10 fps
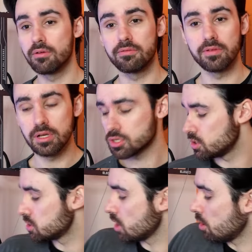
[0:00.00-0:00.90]
finish
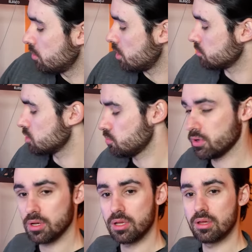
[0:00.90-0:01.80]
this helmet. I'll just
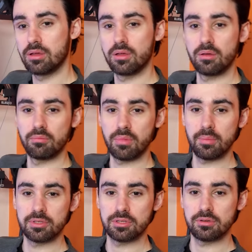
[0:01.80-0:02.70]
put it here,
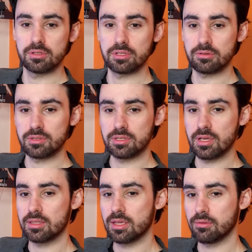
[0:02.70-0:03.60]
maybe so you can still see
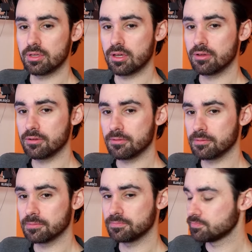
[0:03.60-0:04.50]
it. There we go.
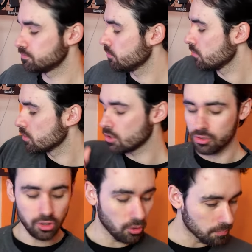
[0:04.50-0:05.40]

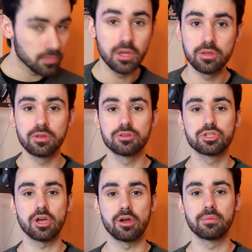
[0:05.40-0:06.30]
Cool.
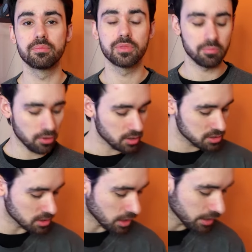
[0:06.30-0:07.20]
So, the products that I